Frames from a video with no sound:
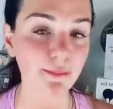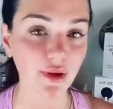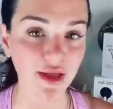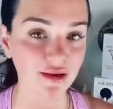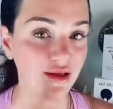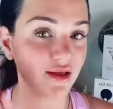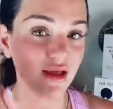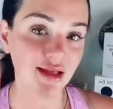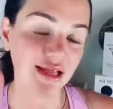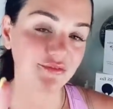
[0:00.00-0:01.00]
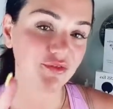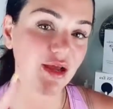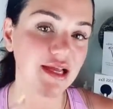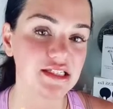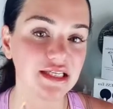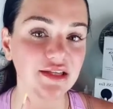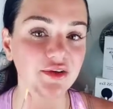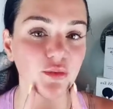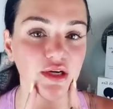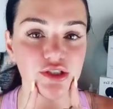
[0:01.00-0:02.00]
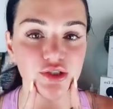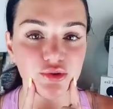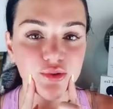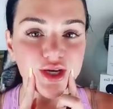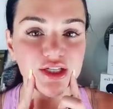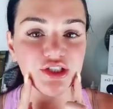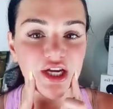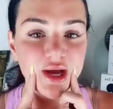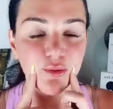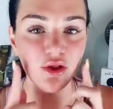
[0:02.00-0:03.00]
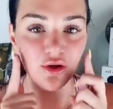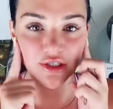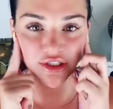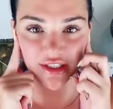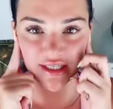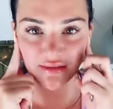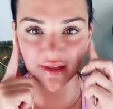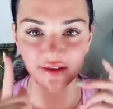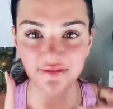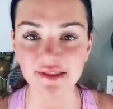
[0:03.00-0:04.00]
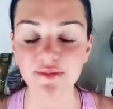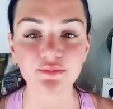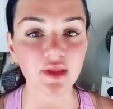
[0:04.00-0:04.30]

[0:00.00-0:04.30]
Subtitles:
But if you guys either want to do a jowl or a cheek lift,